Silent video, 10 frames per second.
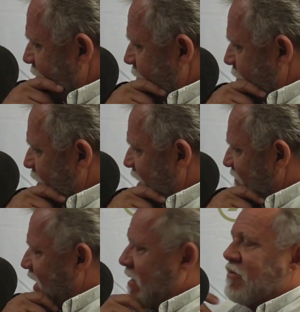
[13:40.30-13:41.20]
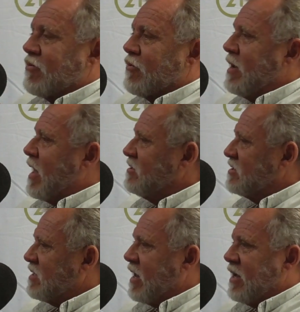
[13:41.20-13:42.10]
We have like 3-day
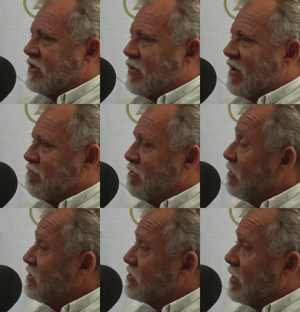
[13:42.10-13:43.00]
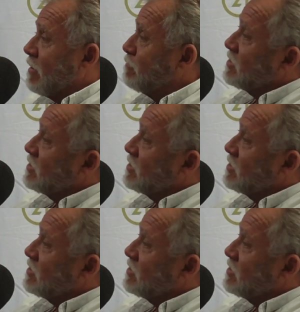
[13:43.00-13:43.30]
stays. We have boat trips,